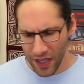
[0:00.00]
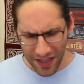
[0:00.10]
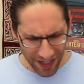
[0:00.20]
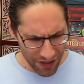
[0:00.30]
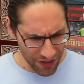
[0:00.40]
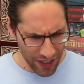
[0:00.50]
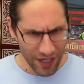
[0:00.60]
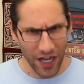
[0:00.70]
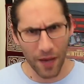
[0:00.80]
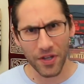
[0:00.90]
The other
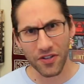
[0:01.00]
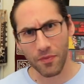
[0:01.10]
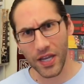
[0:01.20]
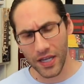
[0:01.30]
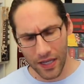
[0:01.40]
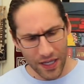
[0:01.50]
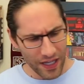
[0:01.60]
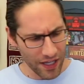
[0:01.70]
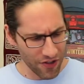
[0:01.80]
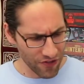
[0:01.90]
comment I'll make
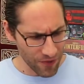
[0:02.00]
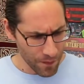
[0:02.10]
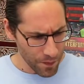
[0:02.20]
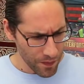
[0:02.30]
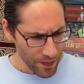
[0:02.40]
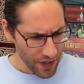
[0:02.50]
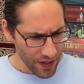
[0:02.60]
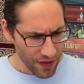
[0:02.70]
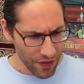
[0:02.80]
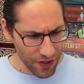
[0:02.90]
is
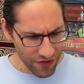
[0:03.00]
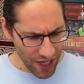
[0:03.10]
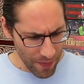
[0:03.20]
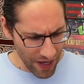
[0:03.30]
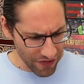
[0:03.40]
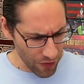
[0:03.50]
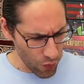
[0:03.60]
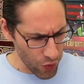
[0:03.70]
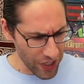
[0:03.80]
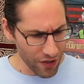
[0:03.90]
this game has a
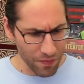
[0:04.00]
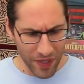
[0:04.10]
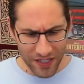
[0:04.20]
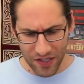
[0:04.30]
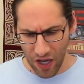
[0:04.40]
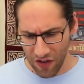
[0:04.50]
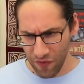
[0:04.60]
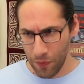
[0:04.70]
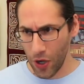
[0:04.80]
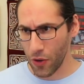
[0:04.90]
weird mix
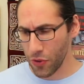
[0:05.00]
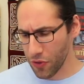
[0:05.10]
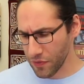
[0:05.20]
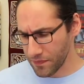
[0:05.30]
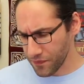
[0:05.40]
of both